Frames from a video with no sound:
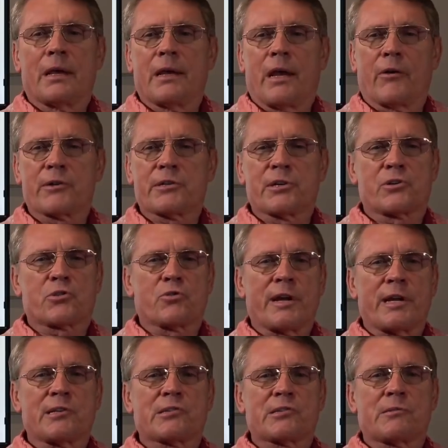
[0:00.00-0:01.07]
inherited
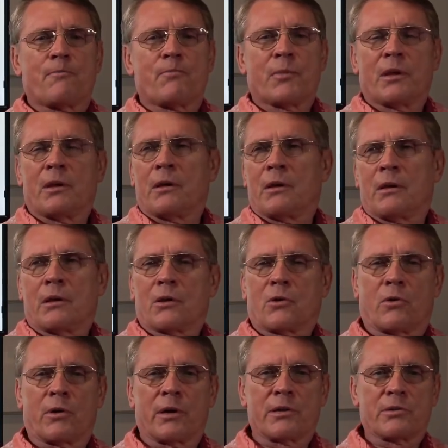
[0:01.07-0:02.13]
traits,
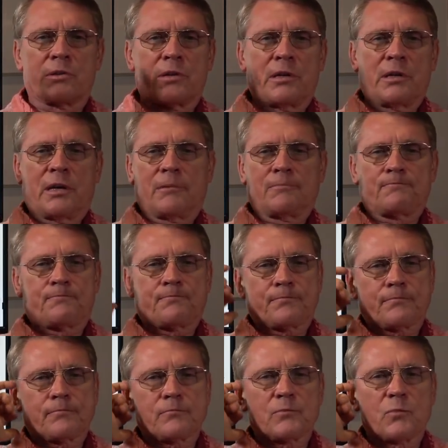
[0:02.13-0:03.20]
according to the, uh,
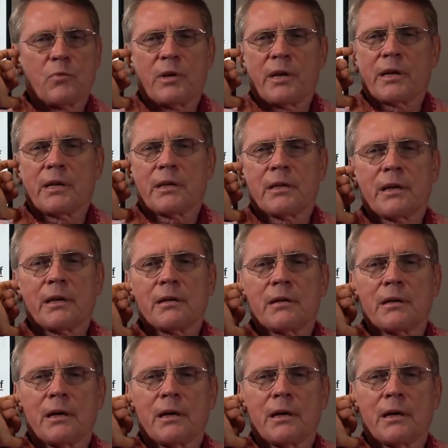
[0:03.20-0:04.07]
where did I get that?